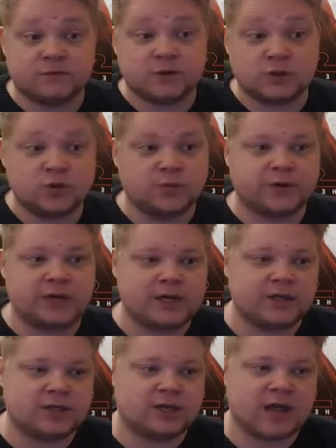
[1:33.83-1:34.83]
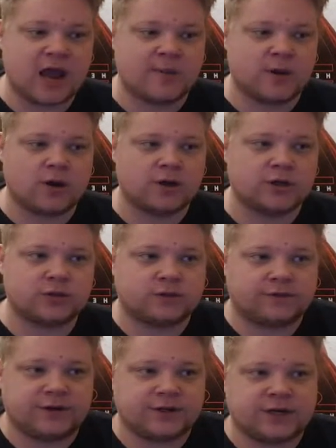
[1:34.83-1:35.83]
super easy. The A B R, the
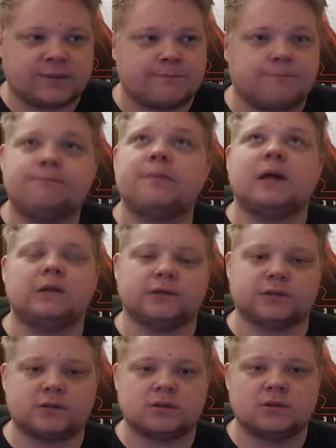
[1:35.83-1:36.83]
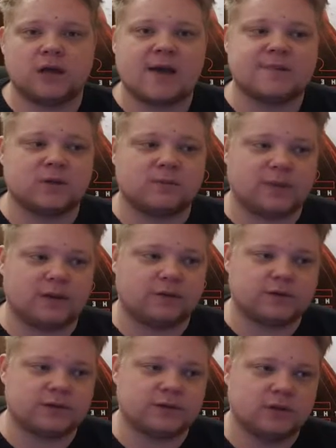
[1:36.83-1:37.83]
Sword Fury are melters, absolute
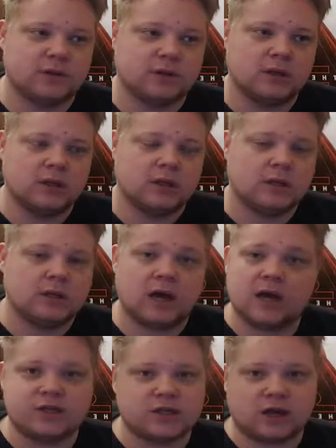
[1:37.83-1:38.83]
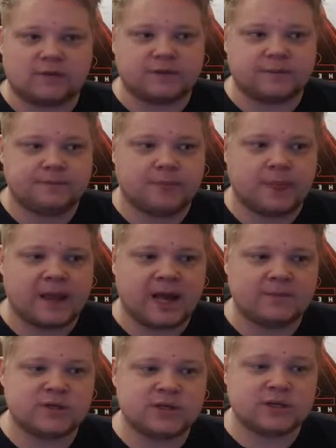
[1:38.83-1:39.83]
melters. I just loved it. L
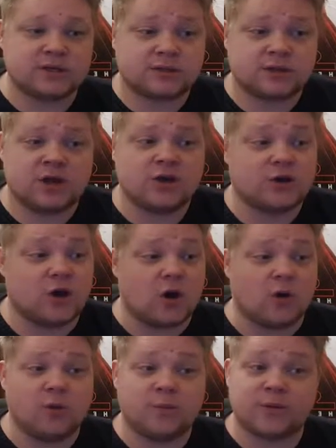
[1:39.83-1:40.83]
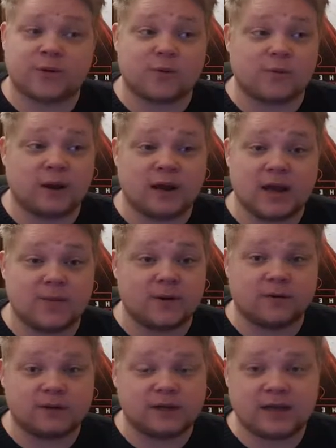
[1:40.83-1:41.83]
M Gs, no
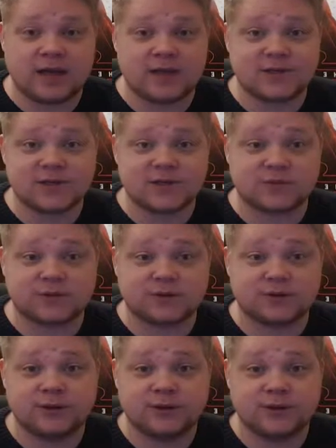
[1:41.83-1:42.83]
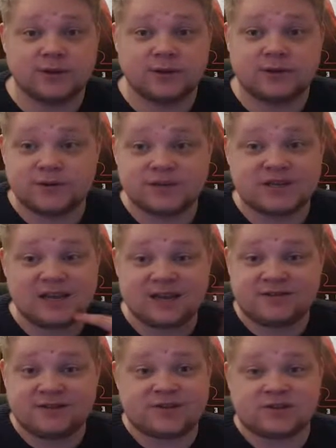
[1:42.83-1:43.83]
problemo. The headshots were just
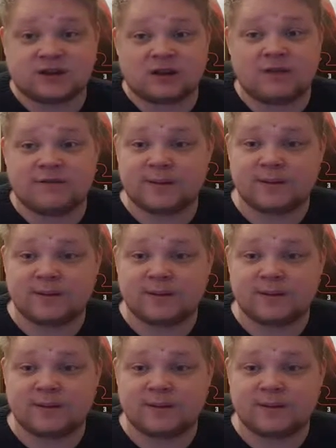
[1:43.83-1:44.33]
easy, just loving